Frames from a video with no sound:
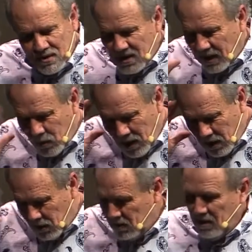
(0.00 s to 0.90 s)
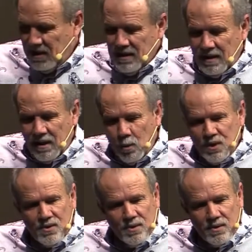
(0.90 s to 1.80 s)
It's like, wow, you know, we
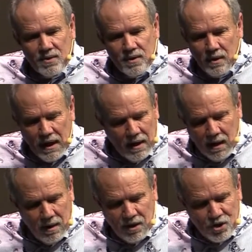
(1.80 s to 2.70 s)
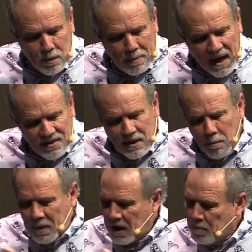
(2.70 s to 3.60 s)
should just, I should have passed
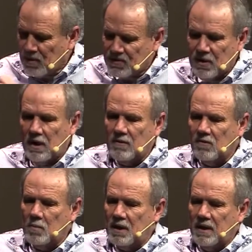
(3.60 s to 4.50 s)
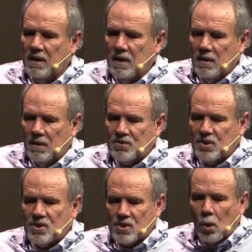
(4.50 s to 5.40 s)
out papers and have everybody, let's
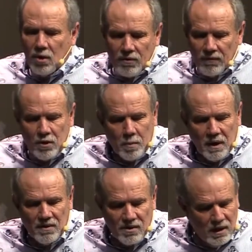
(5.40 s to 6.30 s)
just soak for a few minutes.